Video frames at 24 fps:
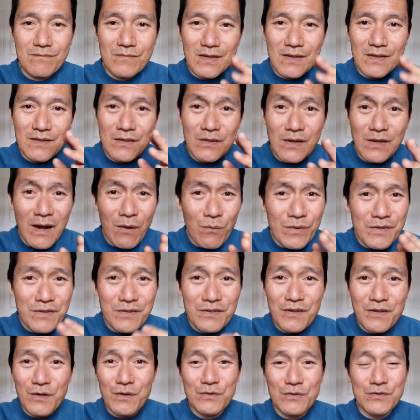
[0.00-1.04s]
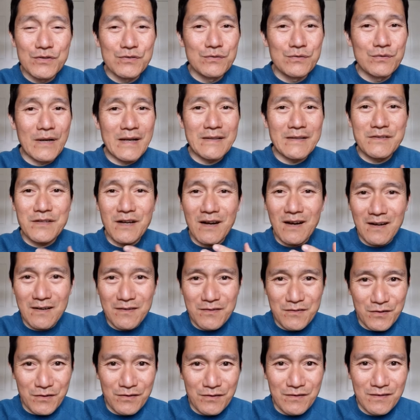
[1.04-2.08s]
You know how when you go to a
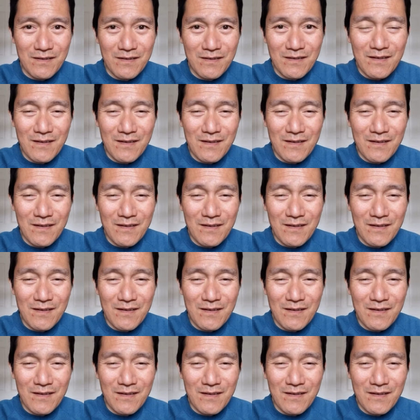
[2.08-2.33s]
doctor,